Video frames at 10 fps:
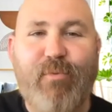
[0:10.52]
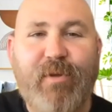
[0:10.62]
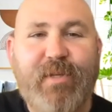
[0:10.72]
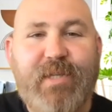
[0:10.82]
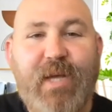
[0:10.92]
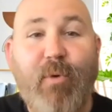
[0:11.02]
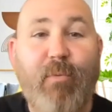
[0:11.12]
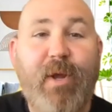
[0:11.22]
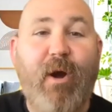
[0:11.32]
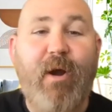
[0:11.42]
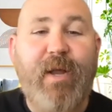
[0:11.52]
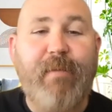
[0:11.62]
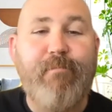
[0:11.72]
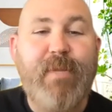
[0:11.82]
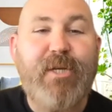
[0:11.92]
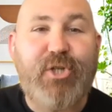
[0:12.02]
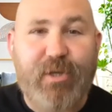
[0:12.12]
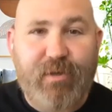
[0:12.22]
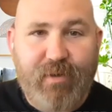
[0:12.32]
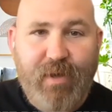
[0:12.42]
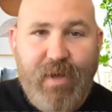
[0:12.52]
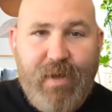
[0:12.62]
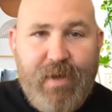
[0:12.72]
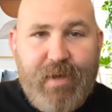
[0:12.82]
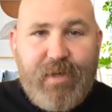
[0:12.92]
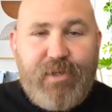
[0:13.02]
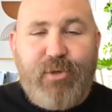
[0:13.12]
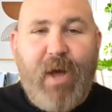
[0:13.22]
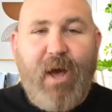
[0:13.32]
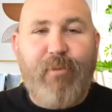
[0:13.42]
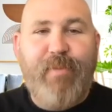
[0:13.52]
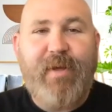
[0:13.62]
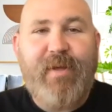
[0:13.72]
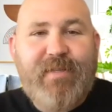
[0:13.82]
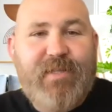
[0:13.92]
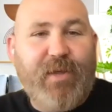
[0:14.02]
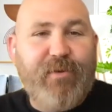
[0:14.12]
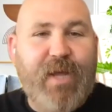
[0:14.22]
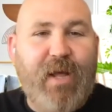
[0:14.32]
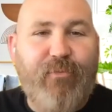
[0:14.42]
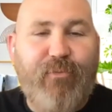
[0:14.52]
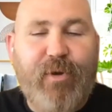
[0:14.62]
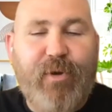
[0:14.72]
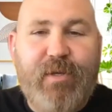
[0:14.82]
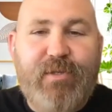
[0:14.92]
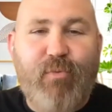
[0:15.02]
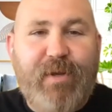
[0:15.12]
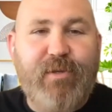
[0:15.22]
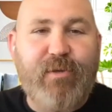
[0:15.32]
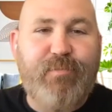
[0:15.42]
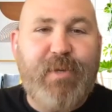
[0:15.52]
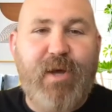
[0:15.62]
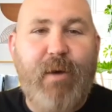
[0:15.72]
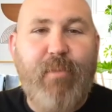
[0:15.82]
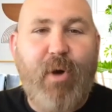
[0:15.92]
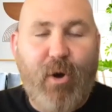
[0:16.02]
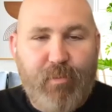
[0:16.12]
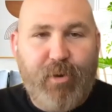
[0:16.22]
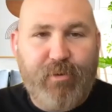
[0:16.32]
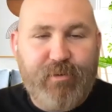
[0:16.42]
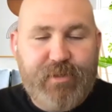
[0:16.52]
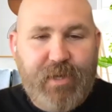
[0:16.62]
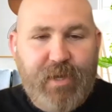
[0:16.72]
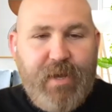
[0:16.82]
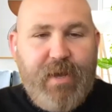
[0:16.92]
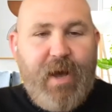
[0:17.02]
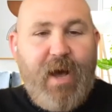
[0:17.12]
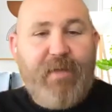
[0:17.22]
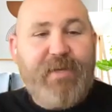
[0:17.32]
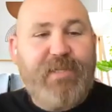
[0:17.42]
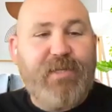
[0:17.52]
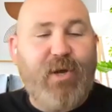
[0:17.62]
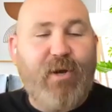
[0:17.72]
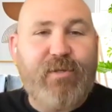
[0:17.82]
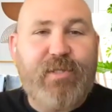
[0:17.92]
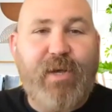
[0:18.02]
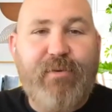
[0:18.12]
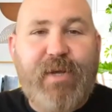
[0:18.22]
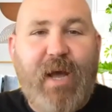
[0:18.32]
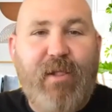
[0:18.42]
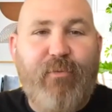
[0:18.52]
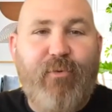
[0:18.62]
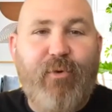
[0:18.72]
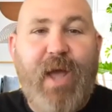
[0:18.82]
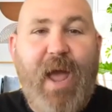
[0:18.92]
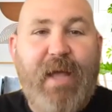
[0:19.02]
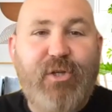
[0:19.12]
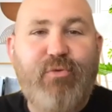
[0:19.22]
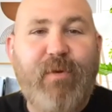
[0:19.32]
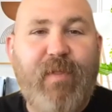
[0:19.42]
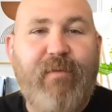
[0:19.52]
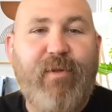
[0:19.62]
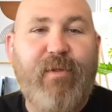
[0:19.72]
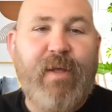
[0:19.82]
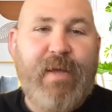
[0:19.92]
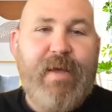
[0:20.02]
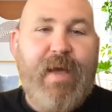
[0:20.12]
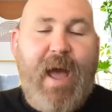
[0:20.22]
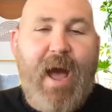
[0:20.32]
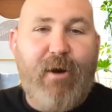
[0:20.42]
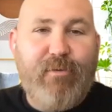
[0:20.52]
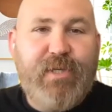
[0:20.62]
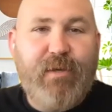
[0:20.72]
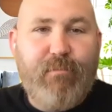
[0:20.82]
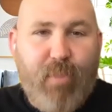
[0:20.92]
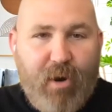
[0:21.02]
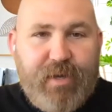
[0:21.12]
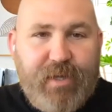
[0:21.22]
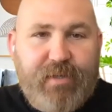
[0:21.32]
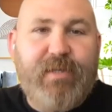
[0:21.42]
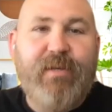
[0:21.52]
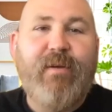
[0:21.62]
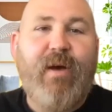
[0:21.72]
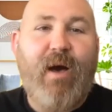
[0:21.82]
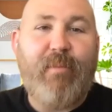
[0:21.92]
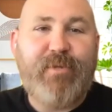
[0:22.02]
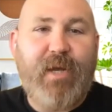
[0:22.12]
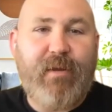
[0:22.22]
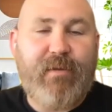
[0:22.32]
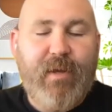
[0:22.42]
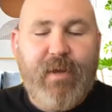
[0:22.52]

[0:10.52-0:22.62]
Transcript: Real Estate, where we are on a mission to help Southern California's renters become homeowners. Uh, this is our Southern California entry level housing market update.